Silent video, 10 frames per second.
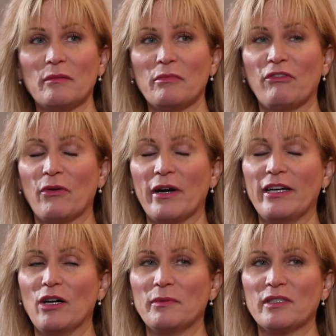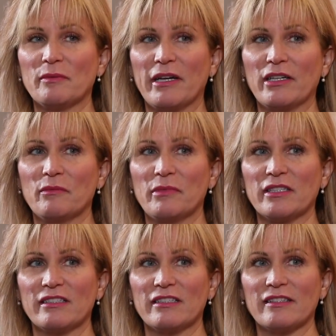before I opened my own
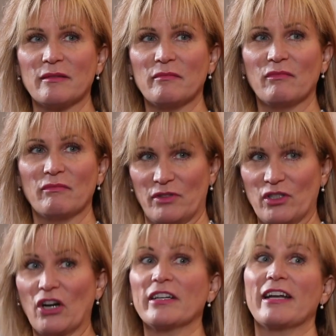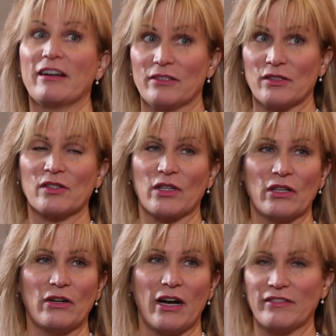business and started out as a
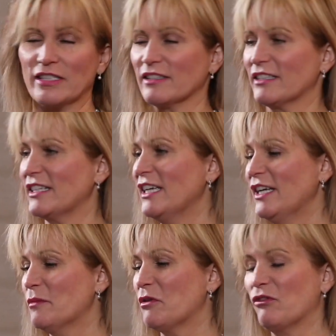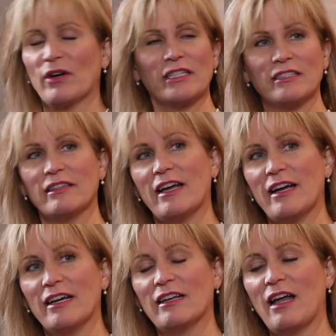solo, obviously. Before I did
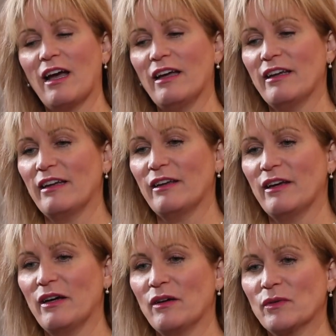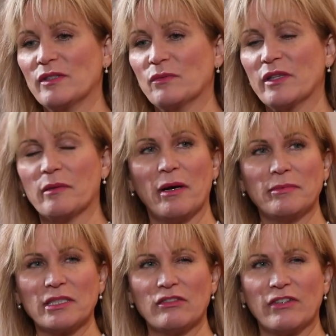that, I was with the
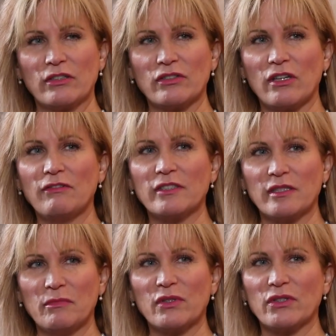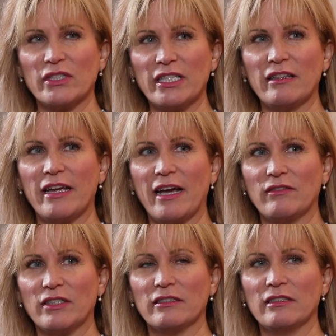Public Defender's Office in Missouri. They
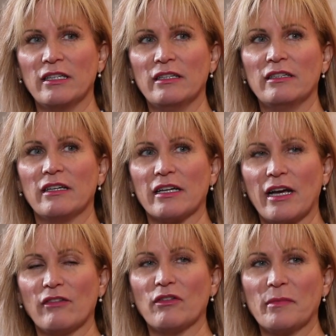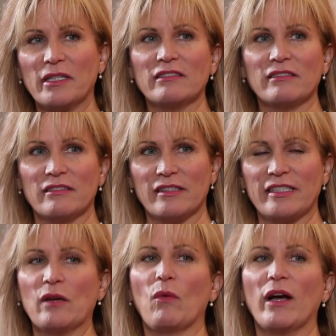have a government
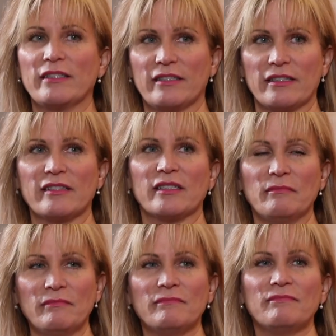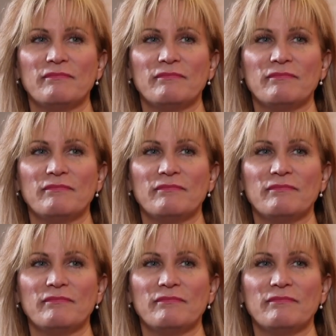statewide system.